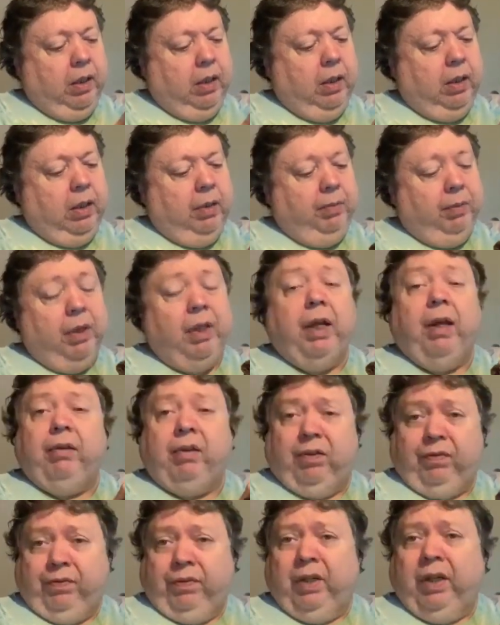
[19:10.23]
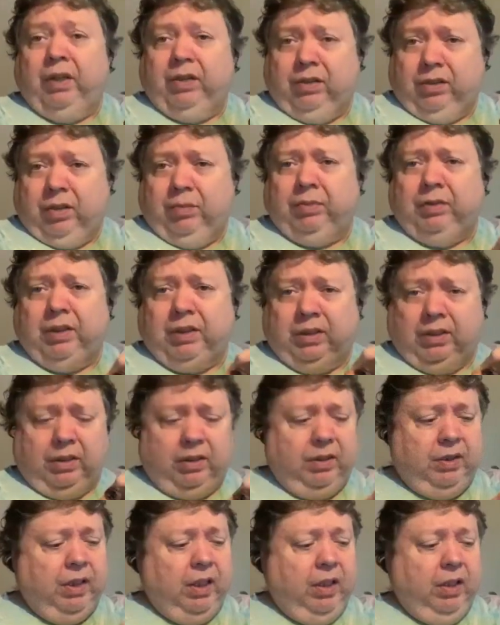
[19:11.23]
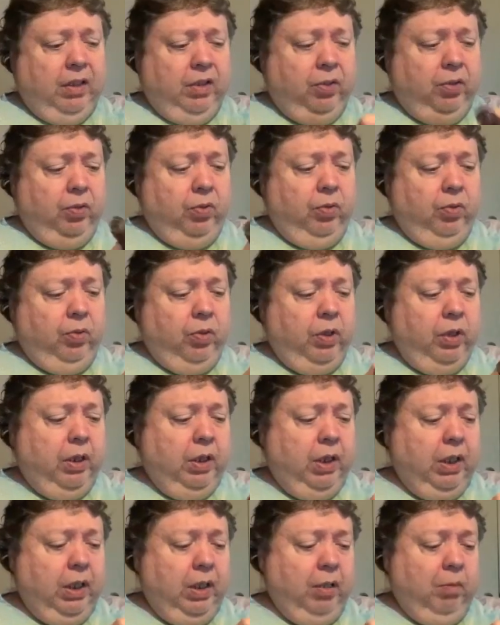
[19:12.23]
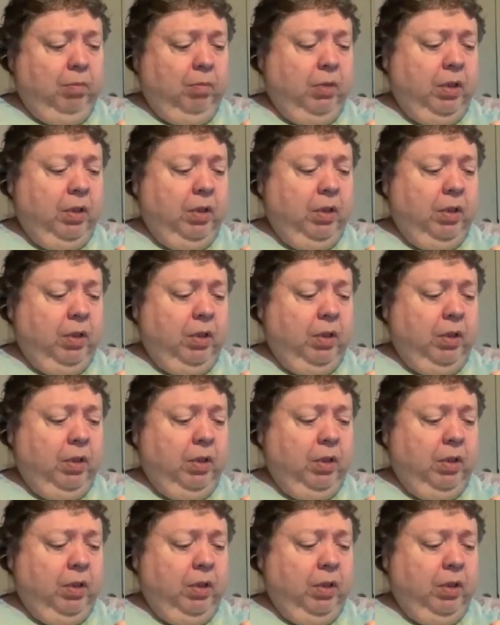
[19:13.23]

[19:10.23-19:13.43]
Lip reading: I'm going to have to find something to send to him,